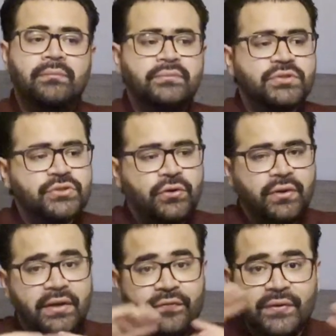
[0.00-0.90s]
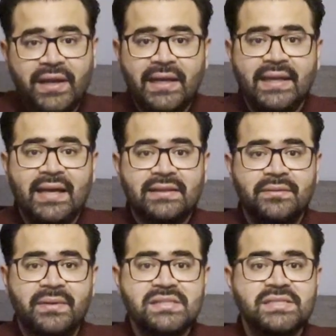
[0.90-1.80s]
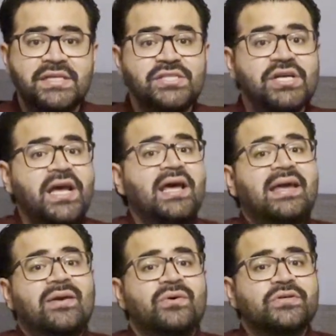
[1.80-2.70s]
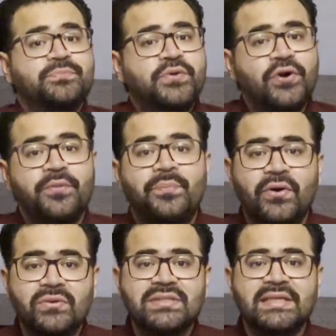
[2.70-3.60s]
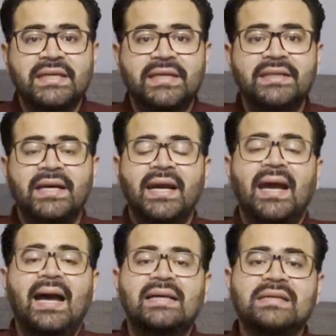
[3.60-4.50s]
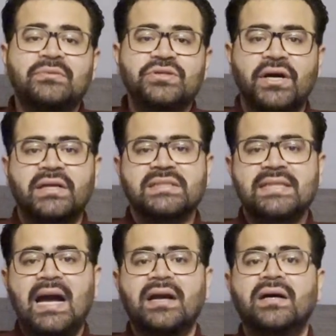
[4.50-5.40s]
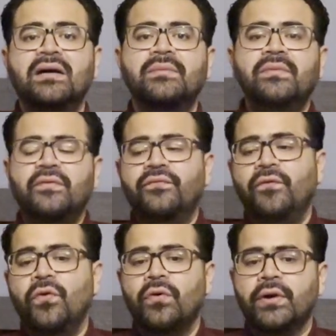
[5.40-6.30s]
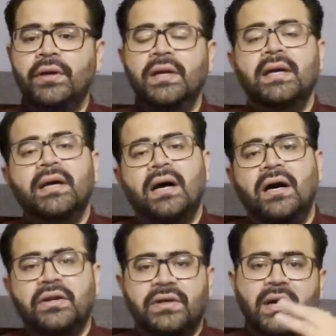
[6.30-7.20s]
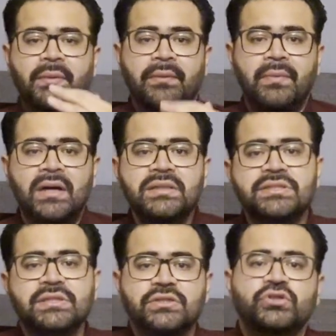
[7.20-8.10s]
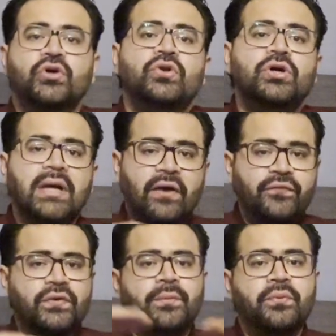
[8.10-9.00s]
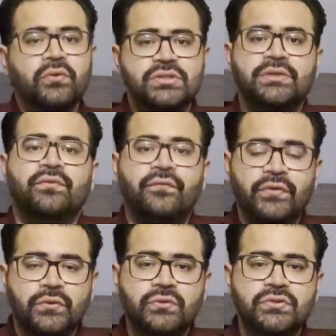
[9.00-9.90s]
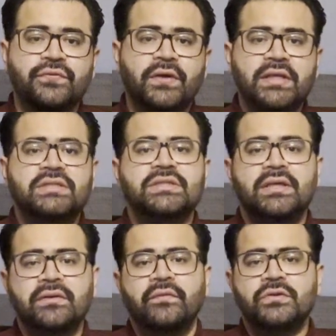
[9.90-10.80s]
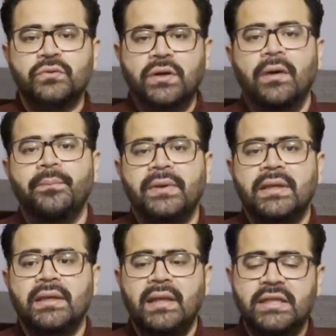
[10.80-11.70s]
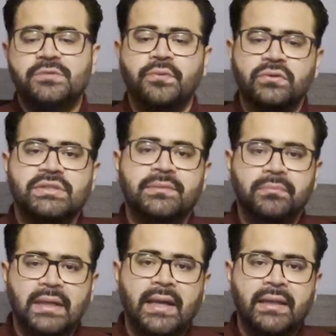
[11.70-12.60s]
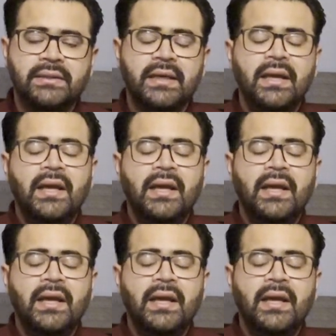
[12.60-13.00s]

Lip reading: So if you didn't get the message, it was pure protein, as I'm trying to stock up for the coming months. So look out for the protein reviews for each individual company, each protein blend.